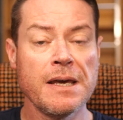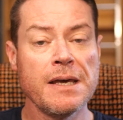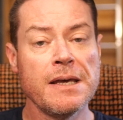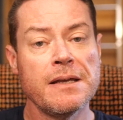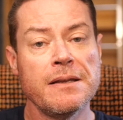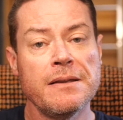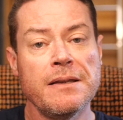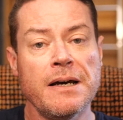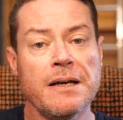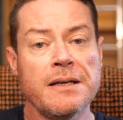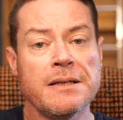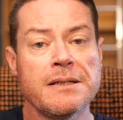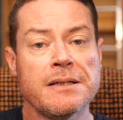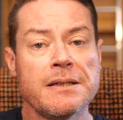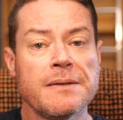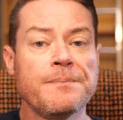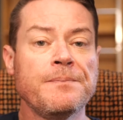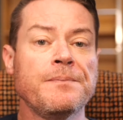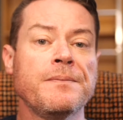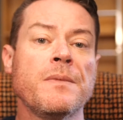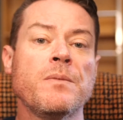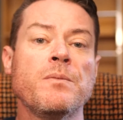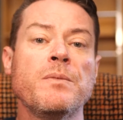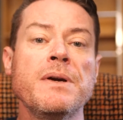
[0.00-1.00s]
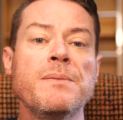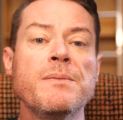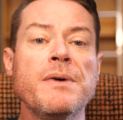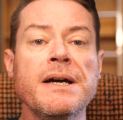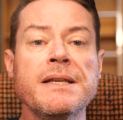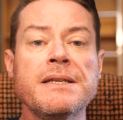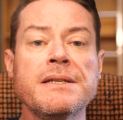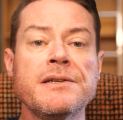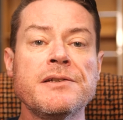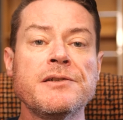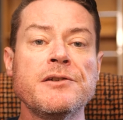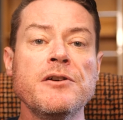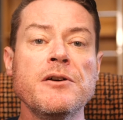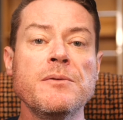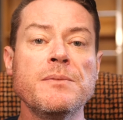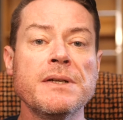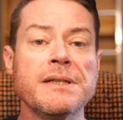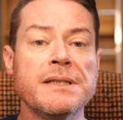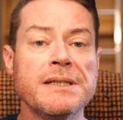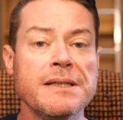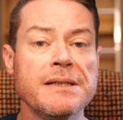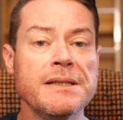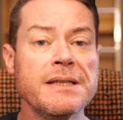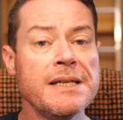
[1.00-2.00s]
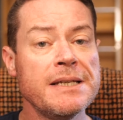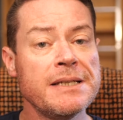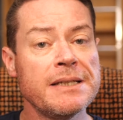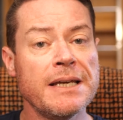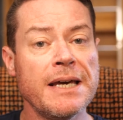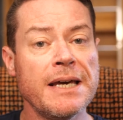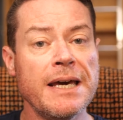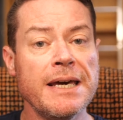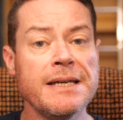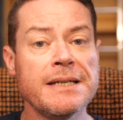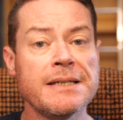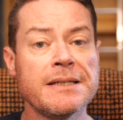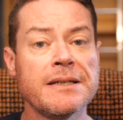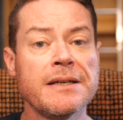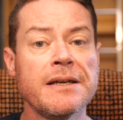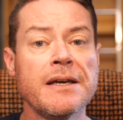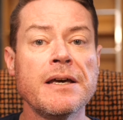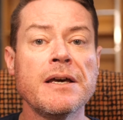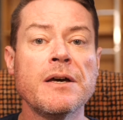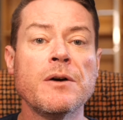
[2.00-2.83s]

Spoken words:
Thus, we might assume that in this case,